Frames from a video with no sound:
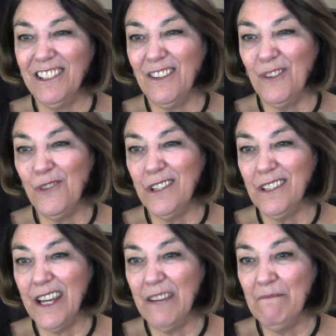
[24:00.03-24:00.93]
annoying
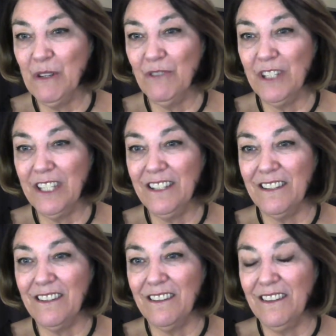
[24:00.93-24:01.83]
to have me read
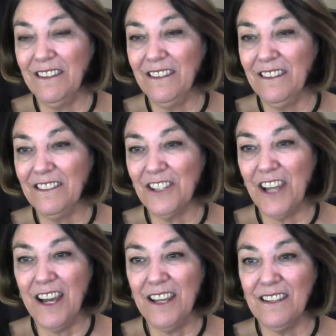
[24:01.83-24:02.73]
the
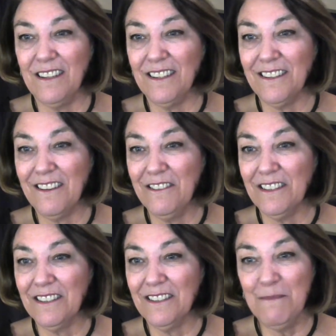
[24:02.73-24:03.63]
chat and go
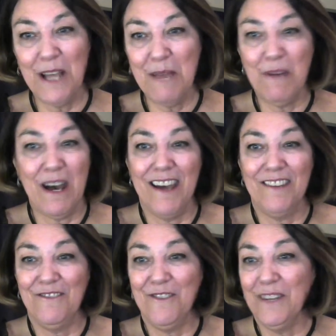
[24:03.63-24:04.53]
at the same time, but I
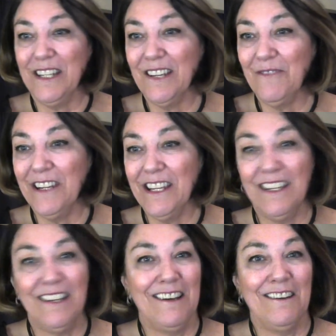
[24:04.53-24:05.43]
don't know any
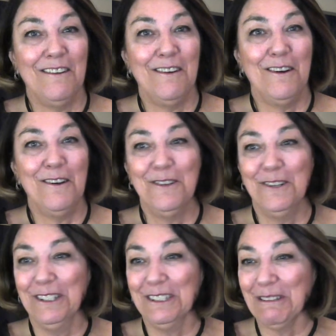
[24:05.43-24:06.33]

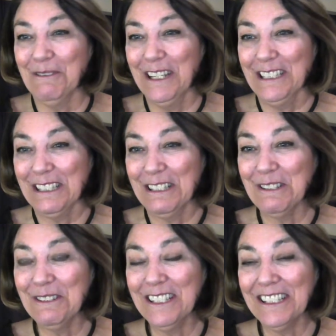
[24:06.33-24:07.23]
other way to
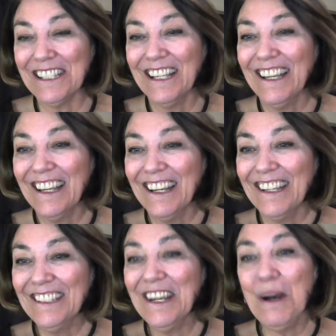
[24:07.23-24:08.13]
do this.
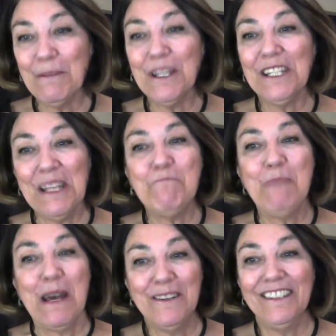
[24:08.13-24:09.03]
Yeah, I'm going to get
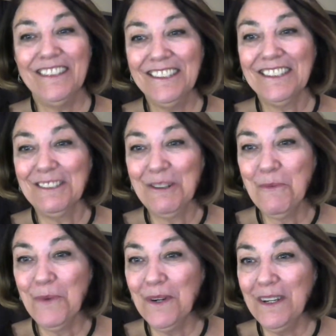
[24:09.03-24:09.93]
better at this.
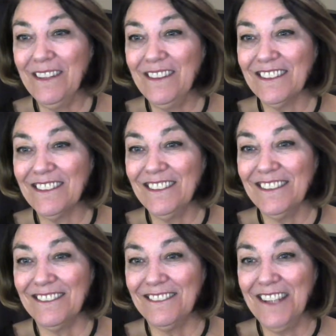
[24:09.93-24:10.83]
Don't worry. This
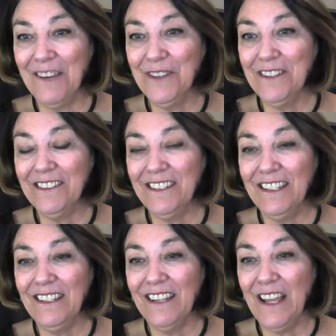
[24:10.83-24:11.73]
is
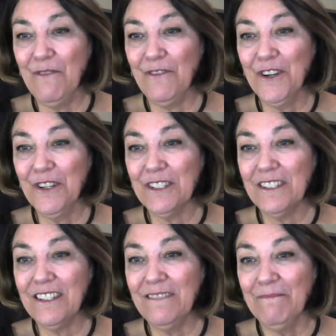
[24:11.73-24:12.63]
definitely a
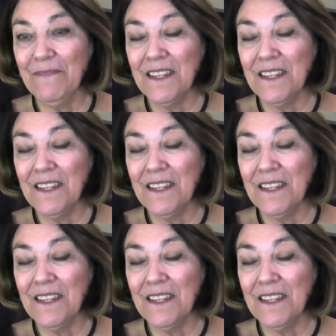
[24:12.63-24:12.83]
first, and